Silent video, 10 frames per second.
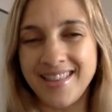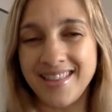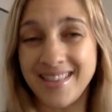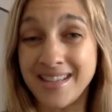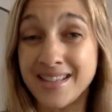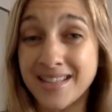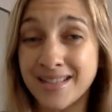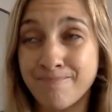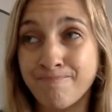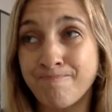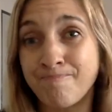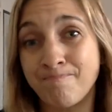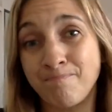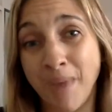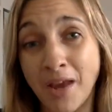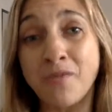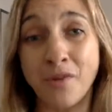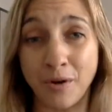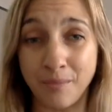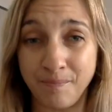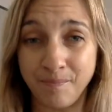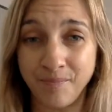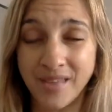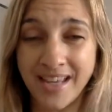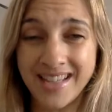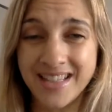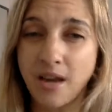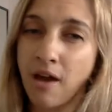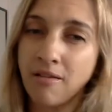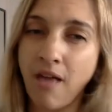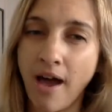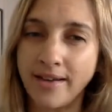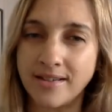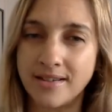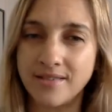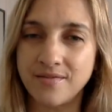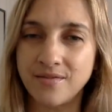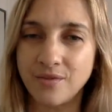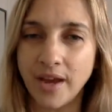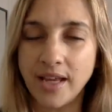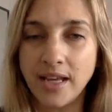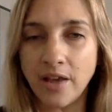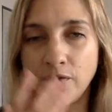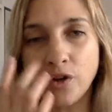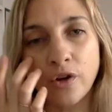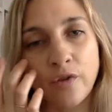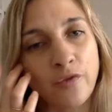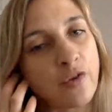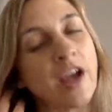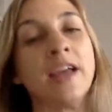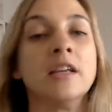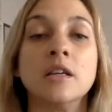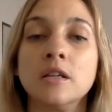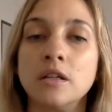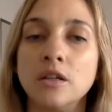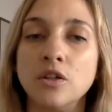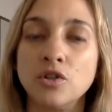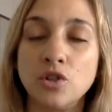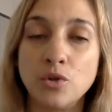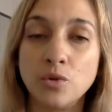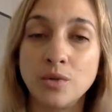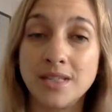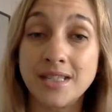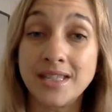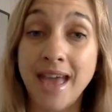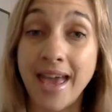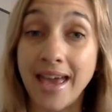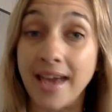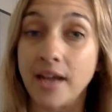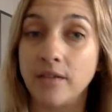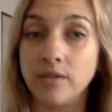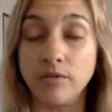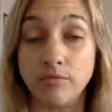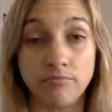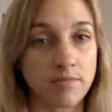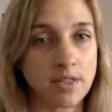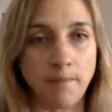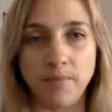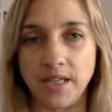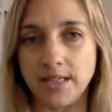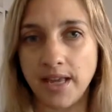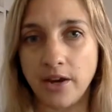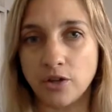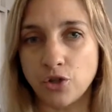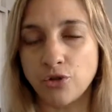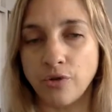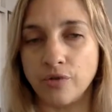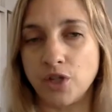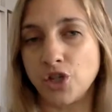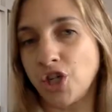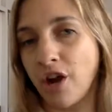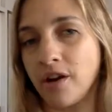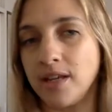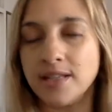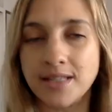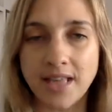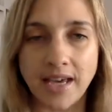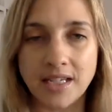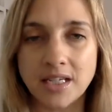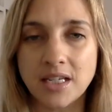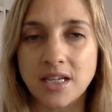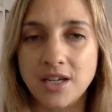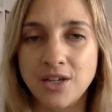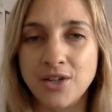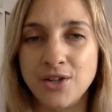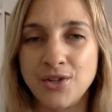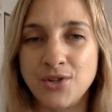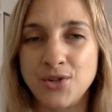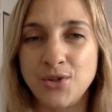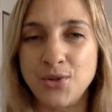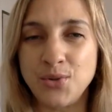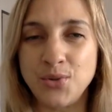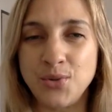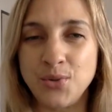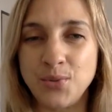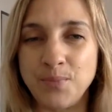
it's painful. It's not aligned, right? If you're afraid to say something, say your truth, to share an insight, to